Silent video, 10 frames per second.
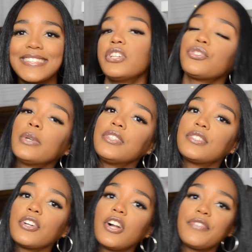I just want to
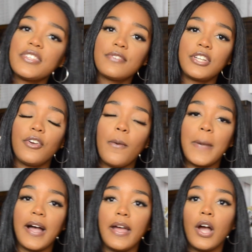start off this video
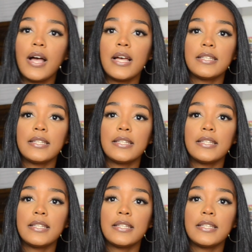by